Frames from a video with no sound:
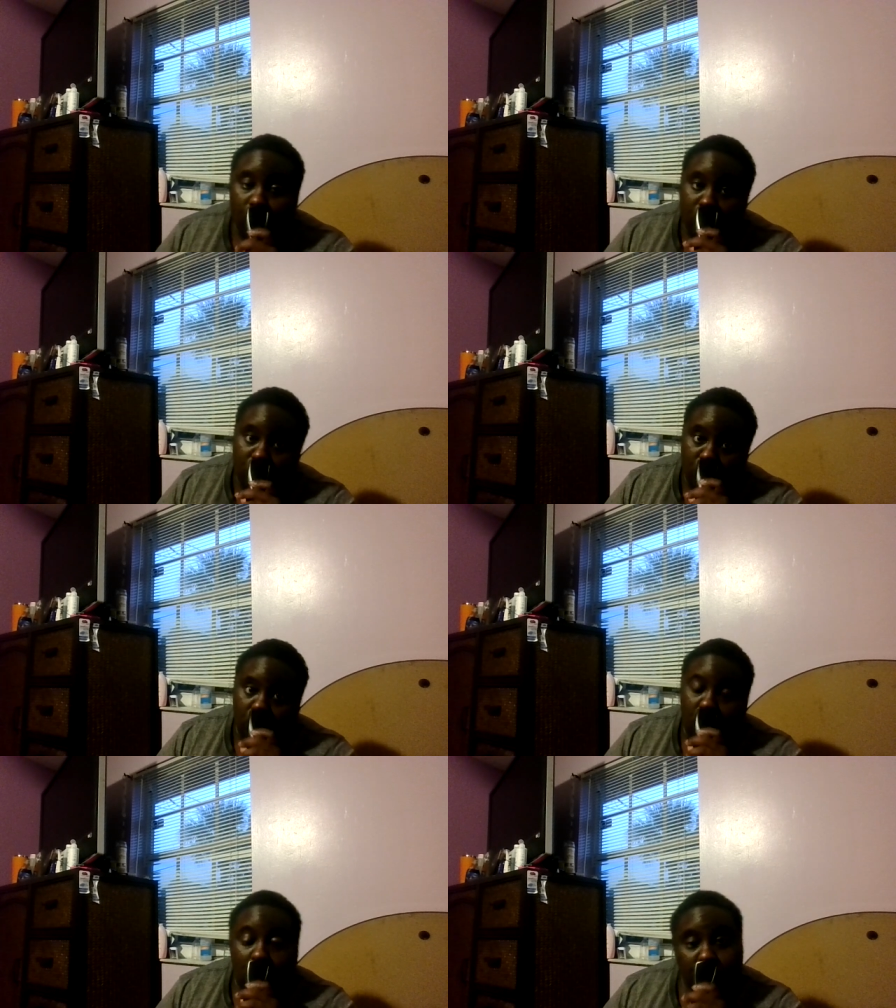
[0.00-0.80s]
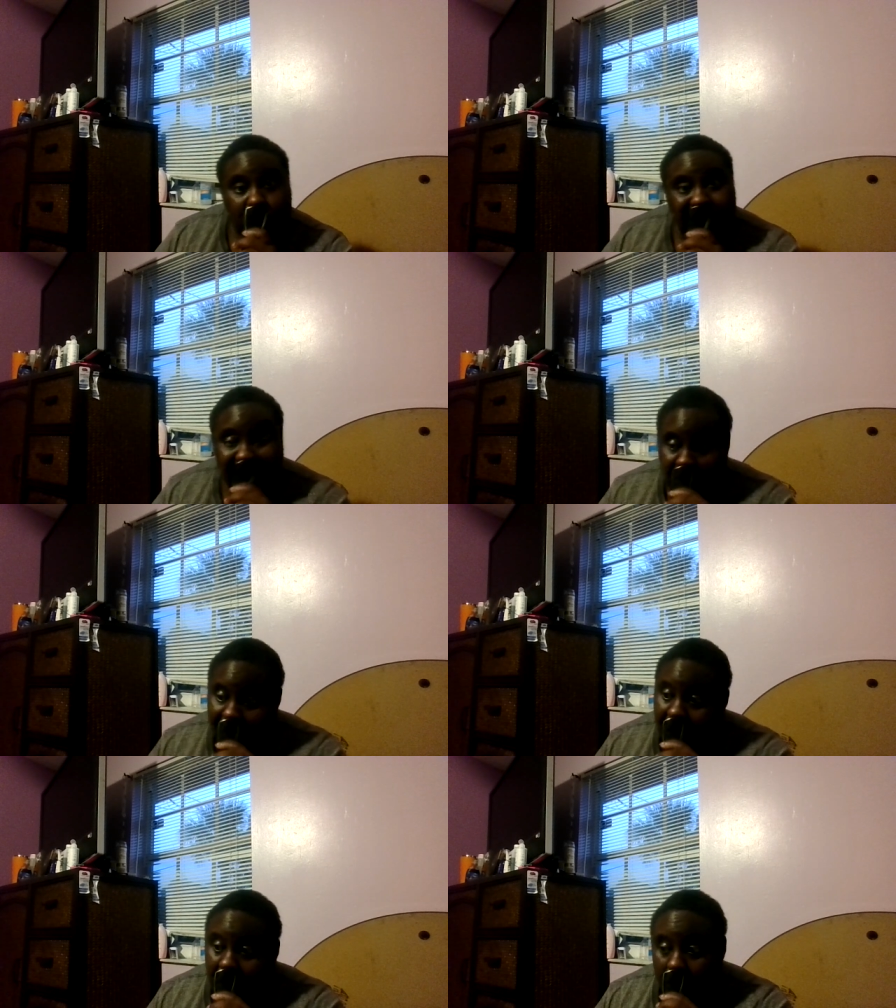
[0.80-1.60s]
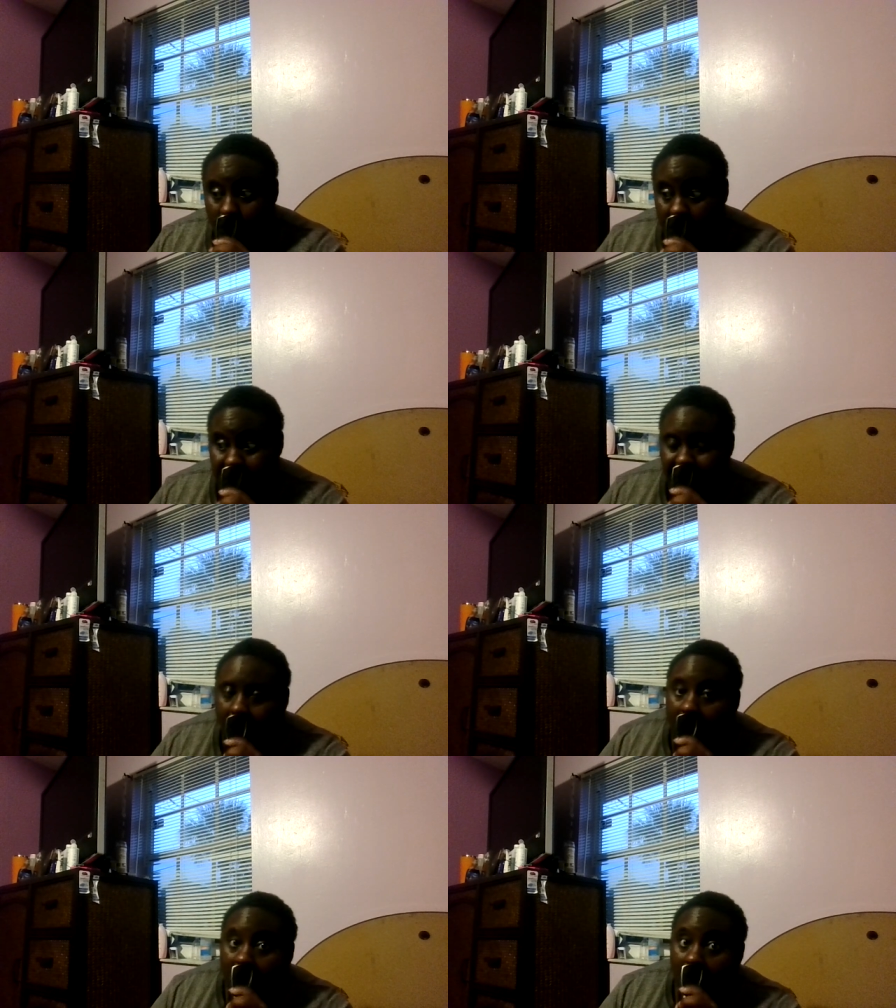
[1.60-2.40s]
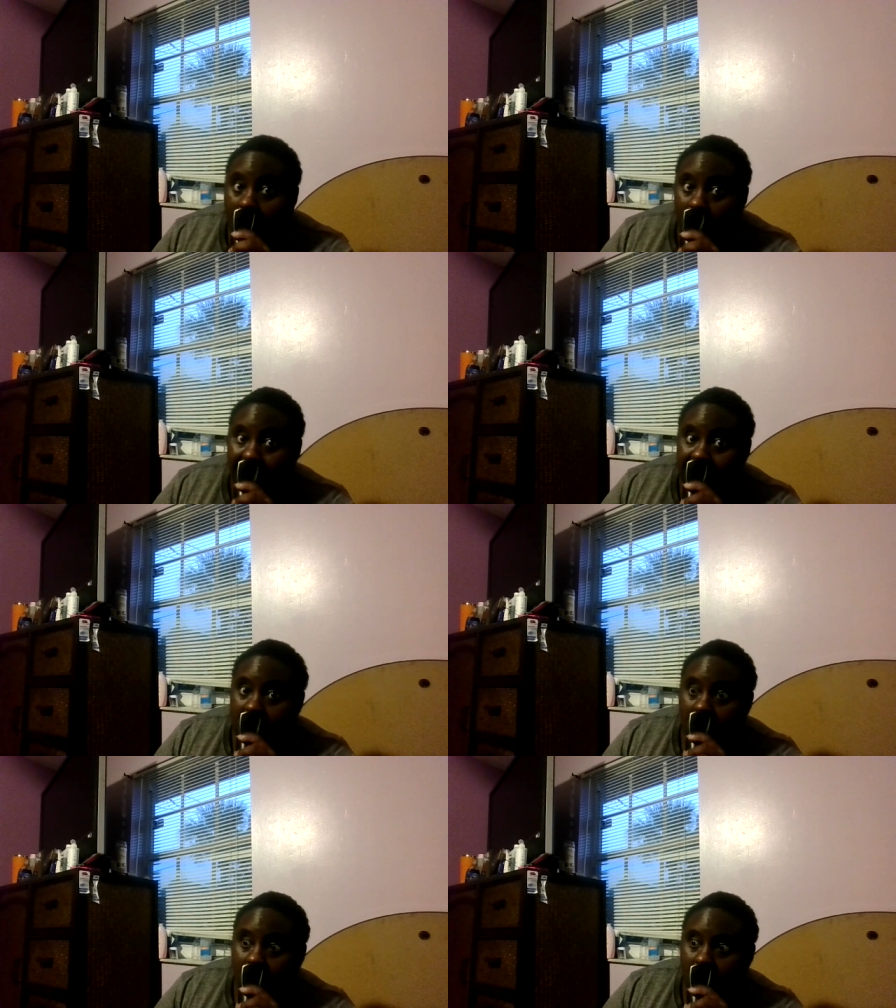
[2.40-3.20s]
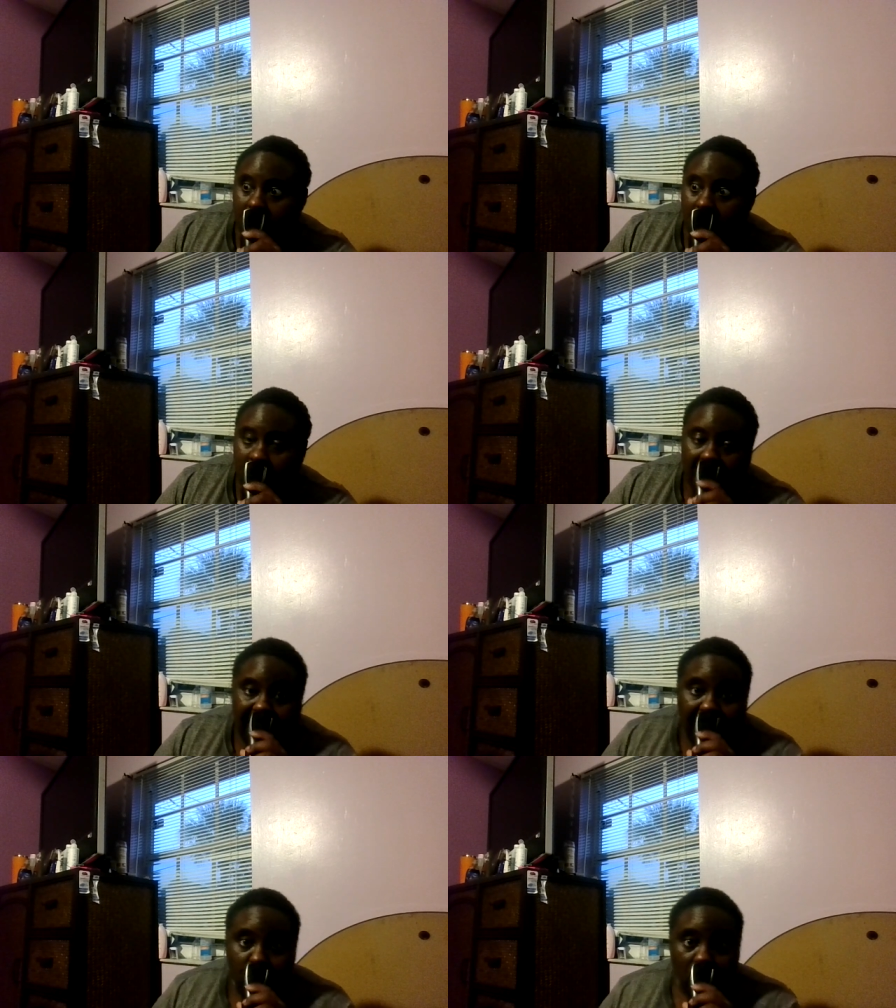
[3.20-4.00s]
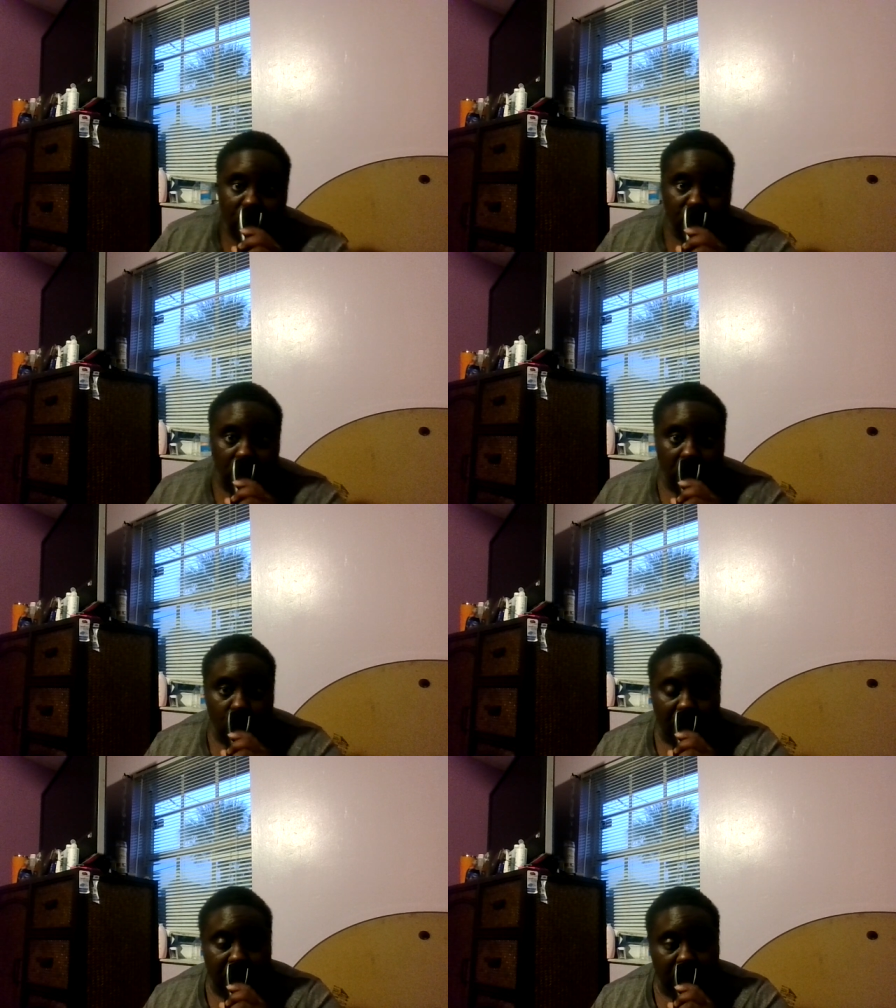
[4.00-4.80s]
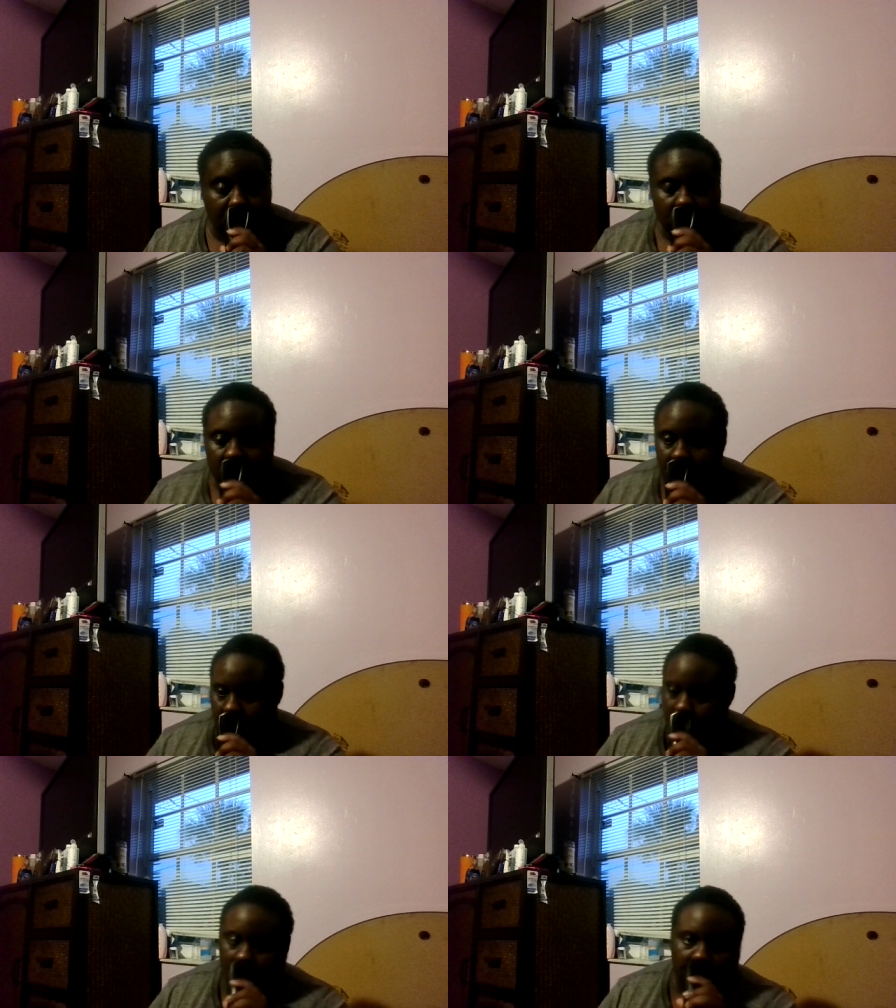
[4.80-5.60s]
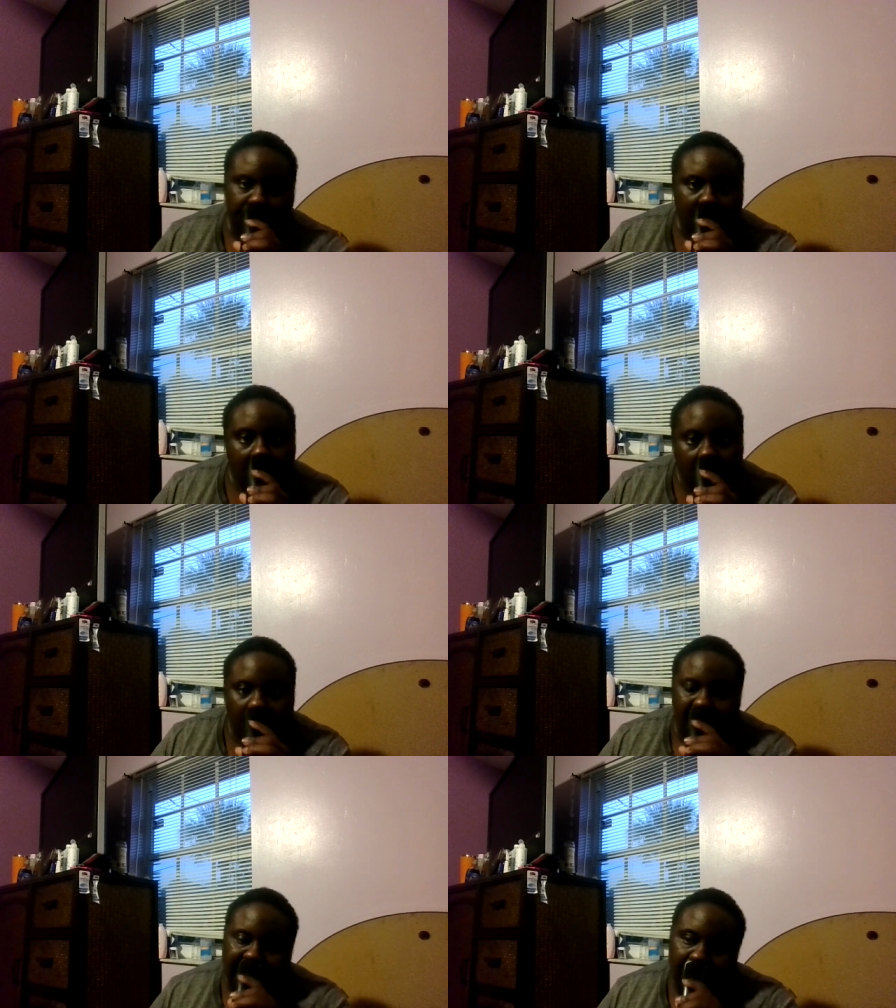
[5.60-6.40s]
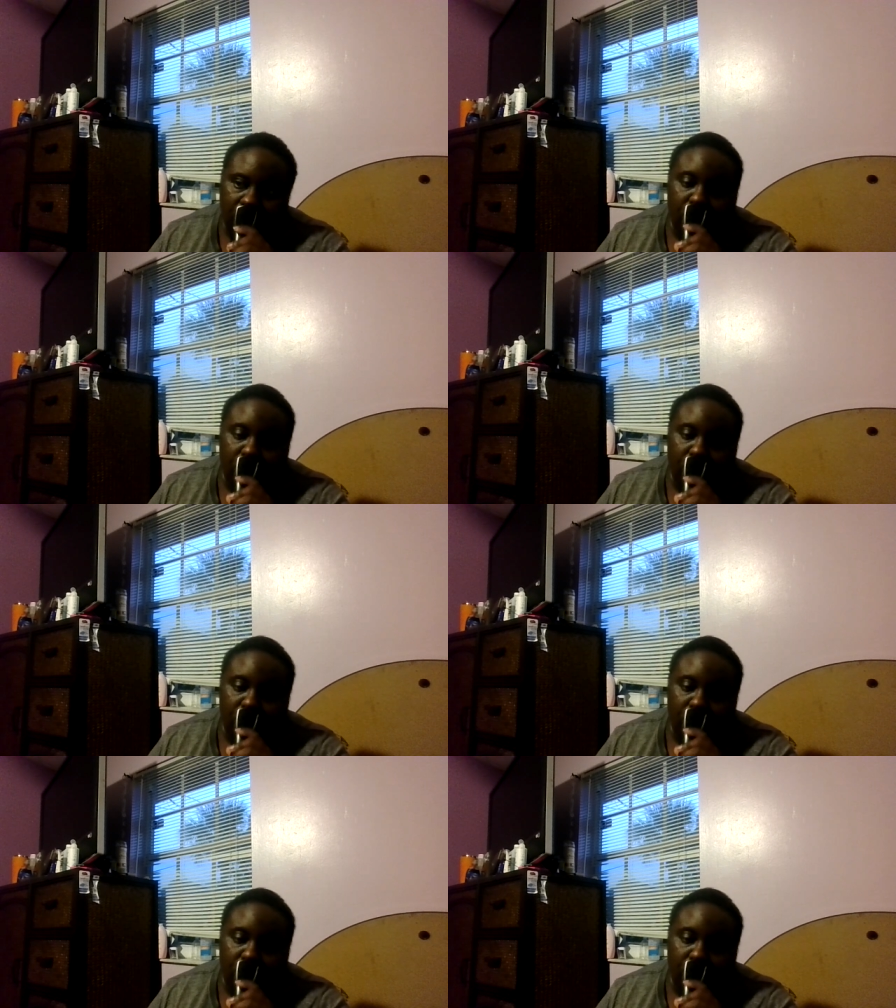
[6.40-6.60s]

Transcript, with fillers: where you could go to, and then y'all are gonna be like, oh, I know her. I watched her on the web series, and yeah, but not.